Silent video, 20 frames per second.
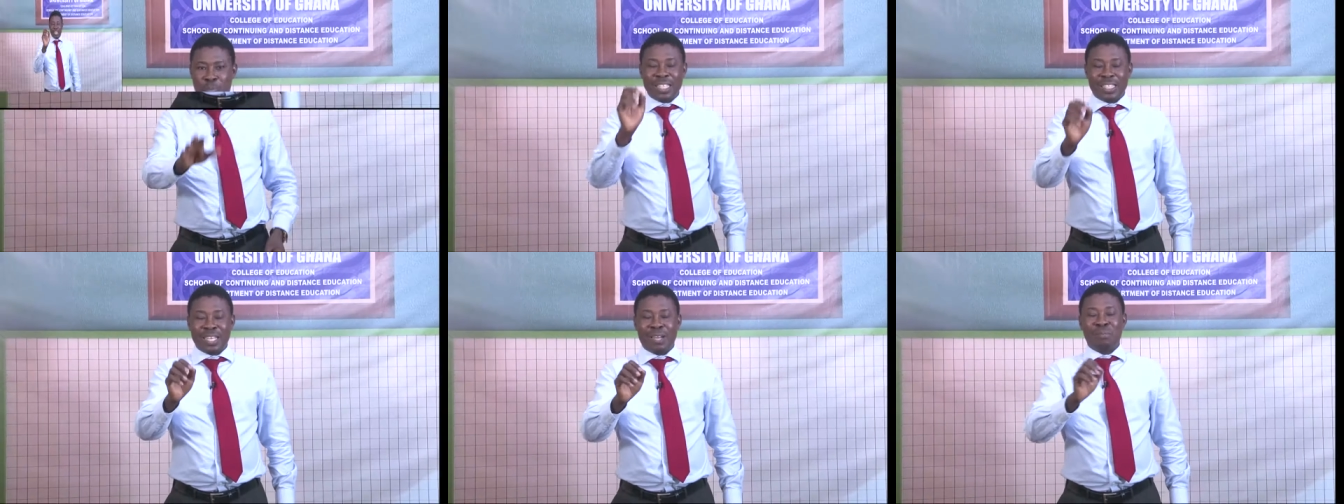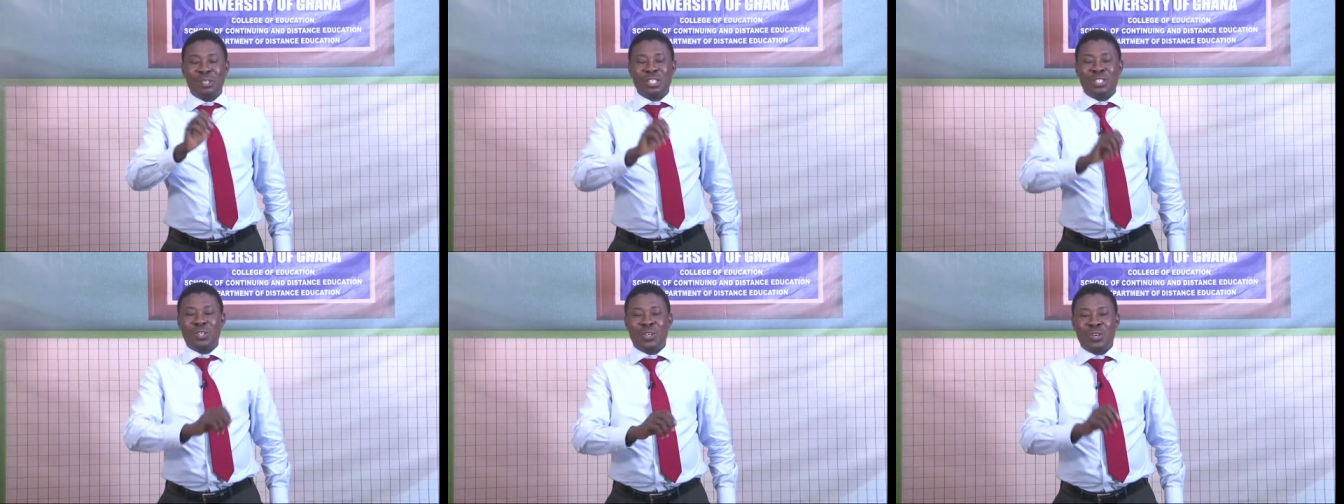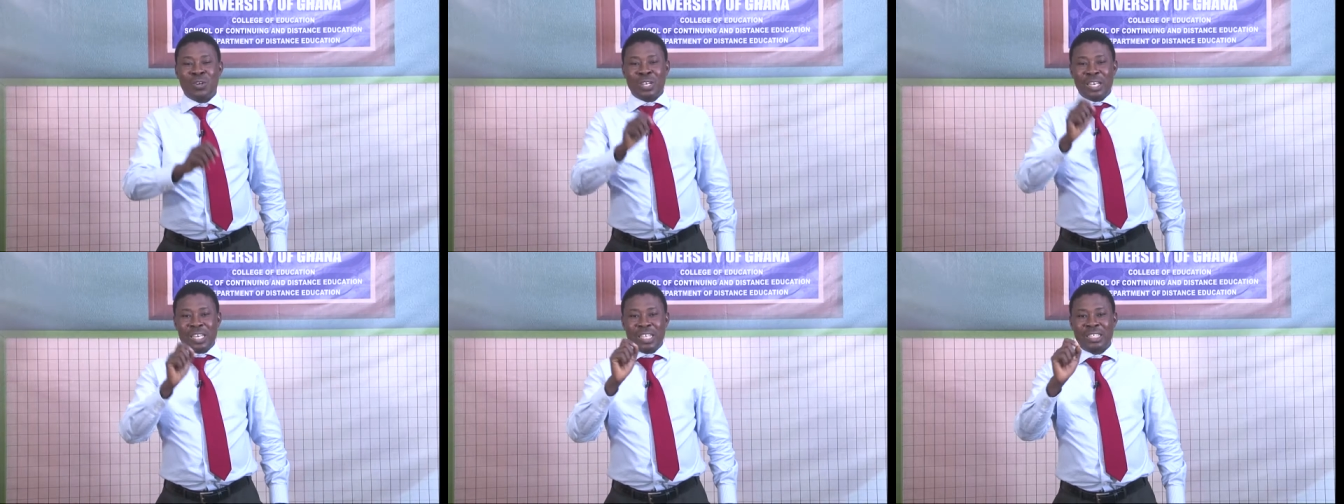establish
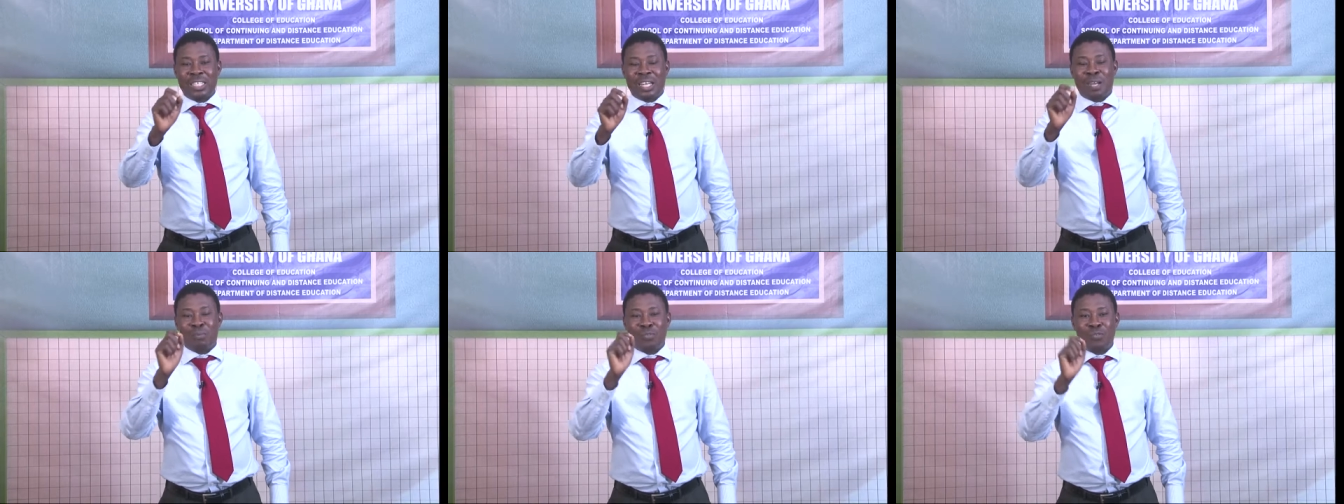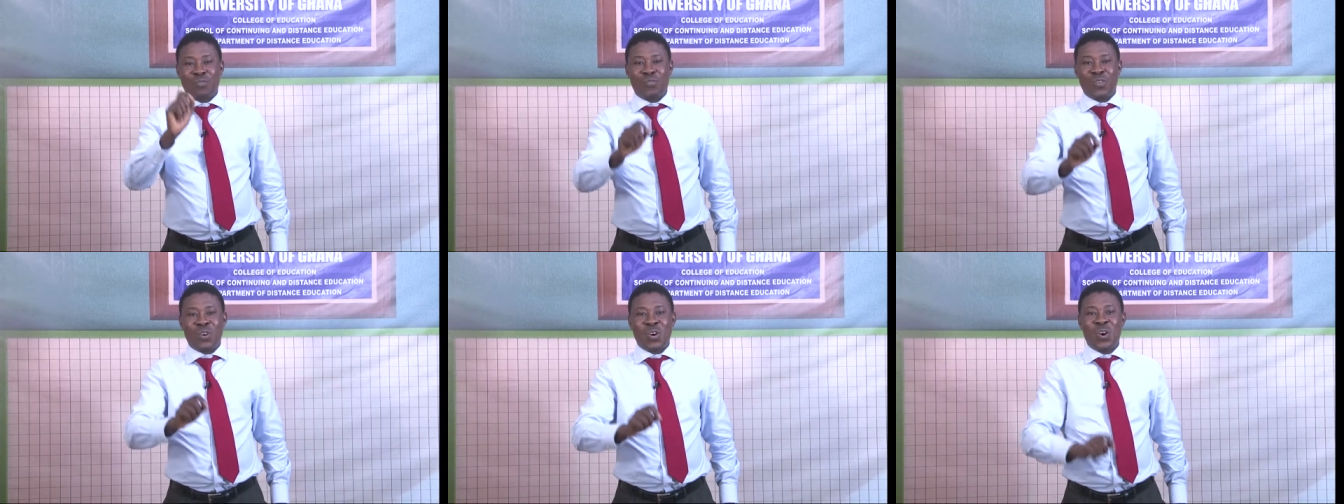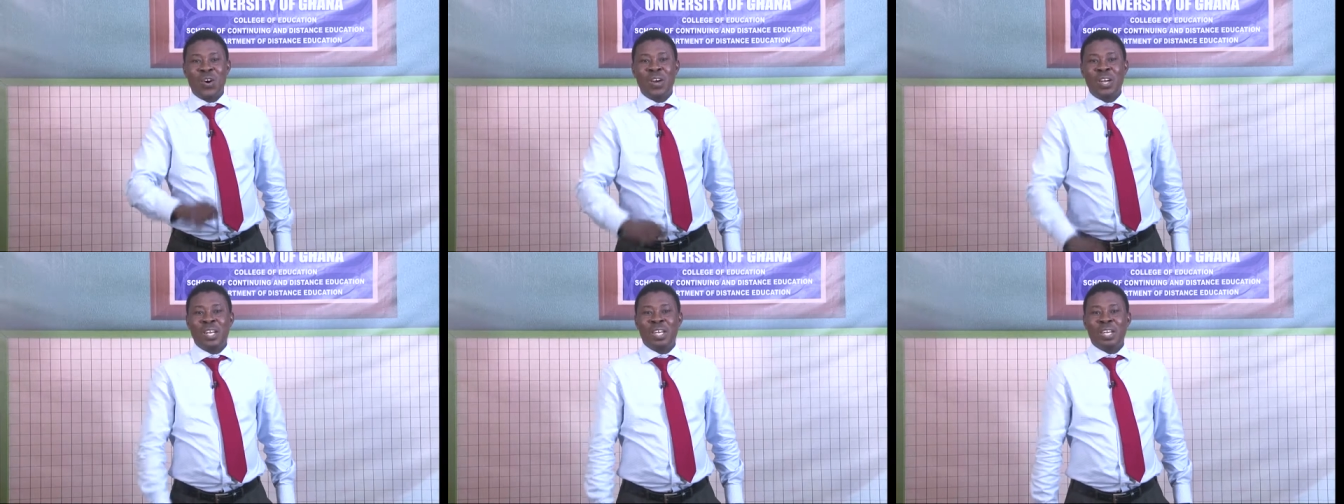or list up to
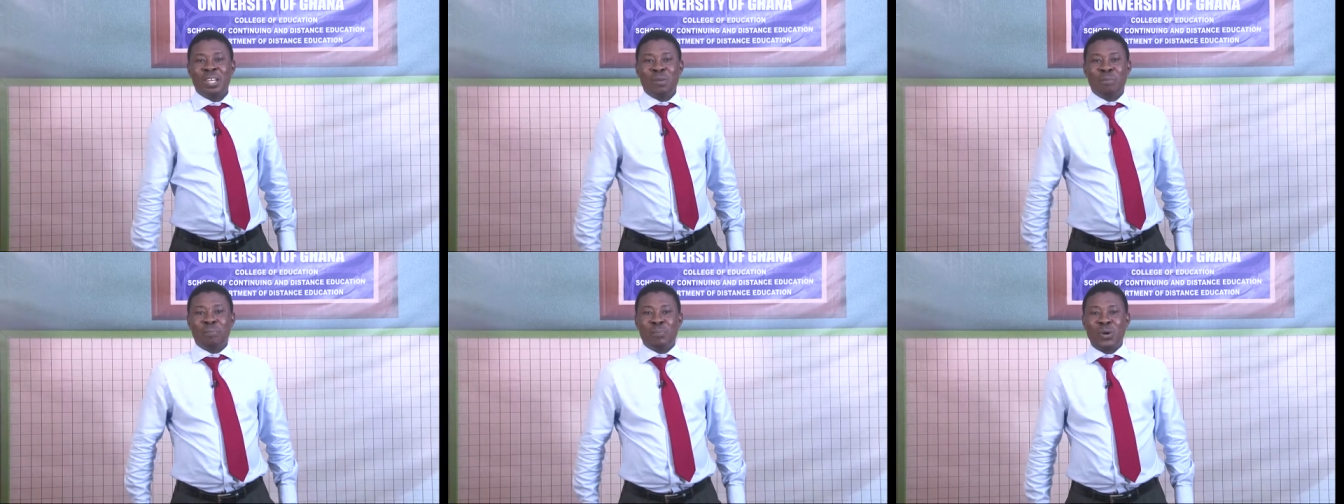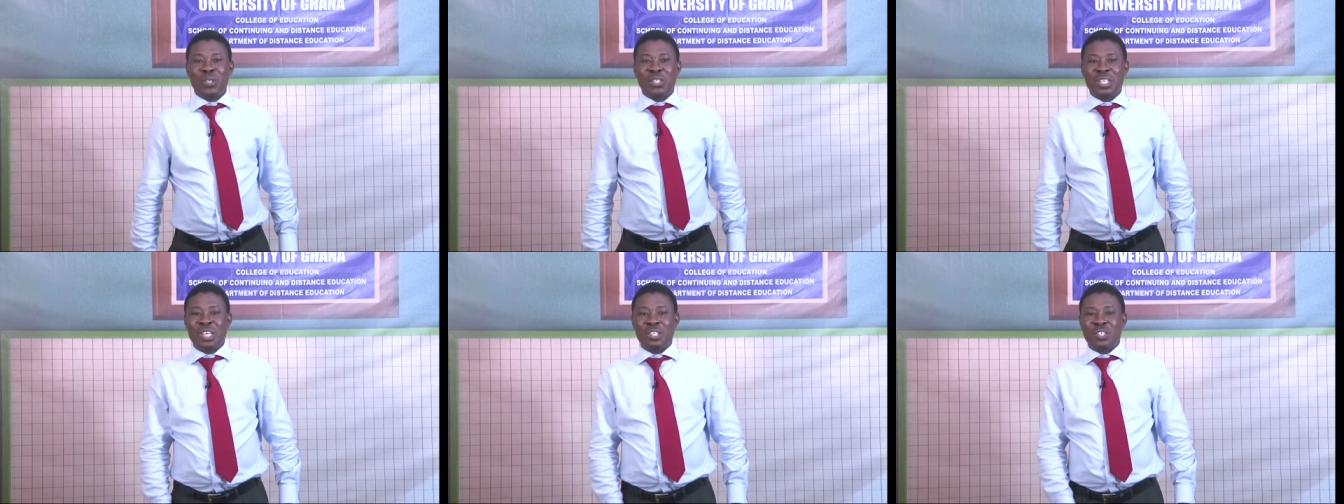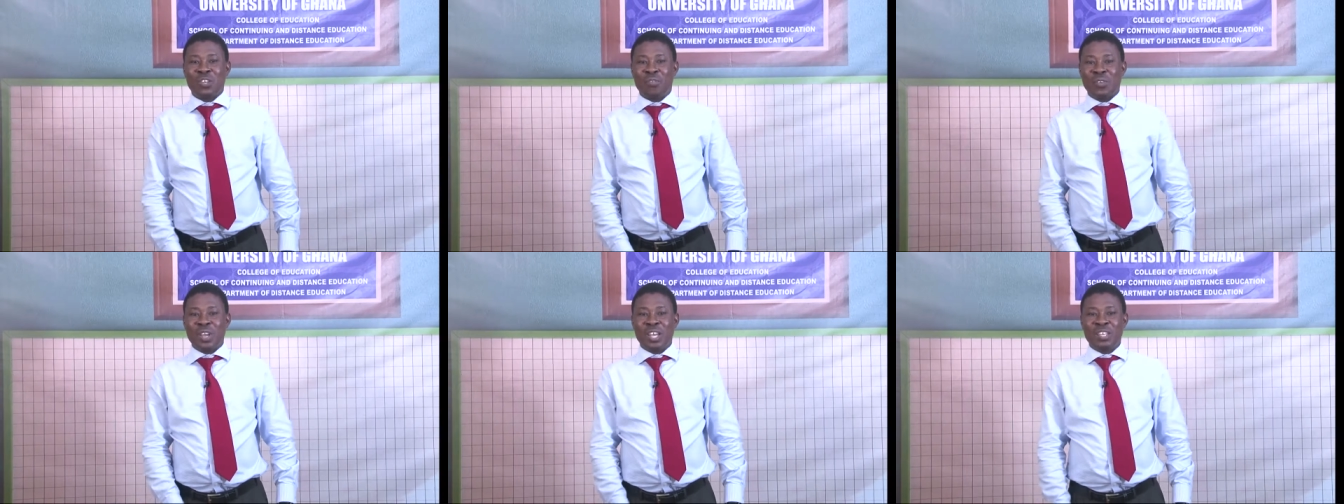four
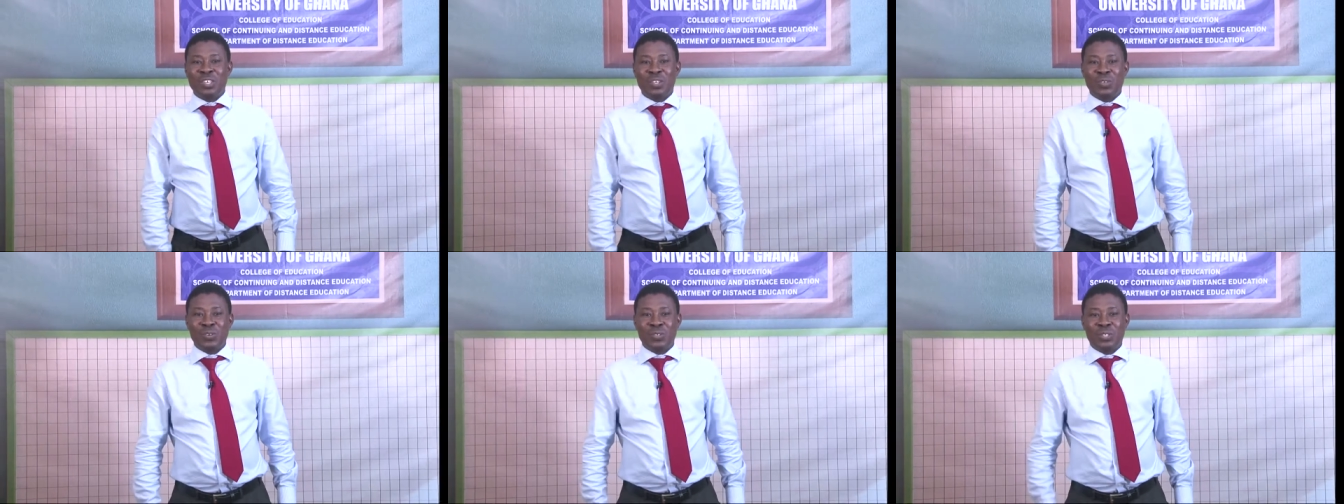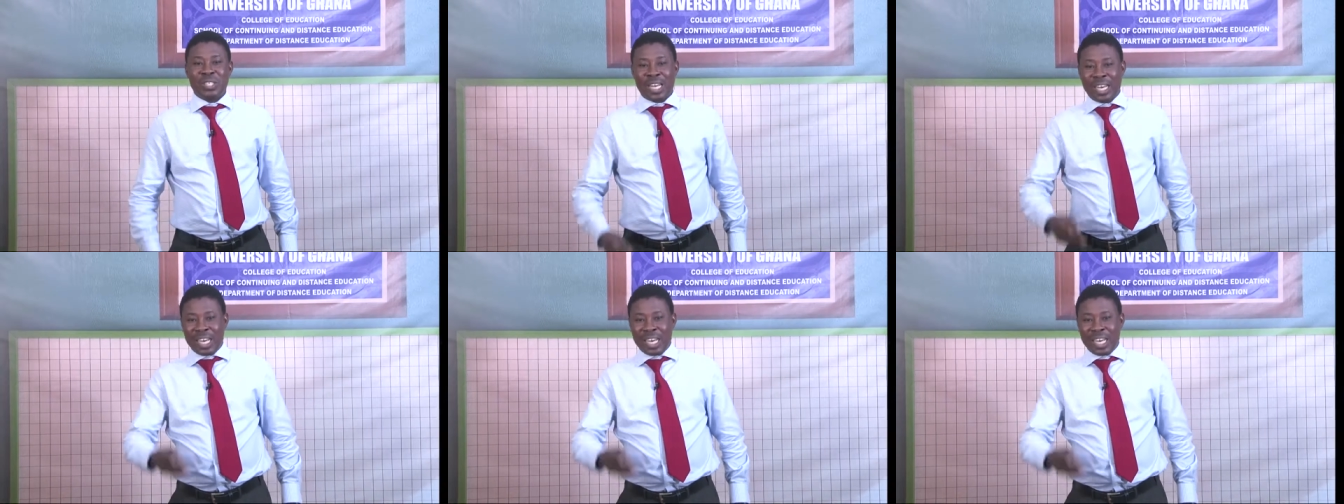importance of NGOs,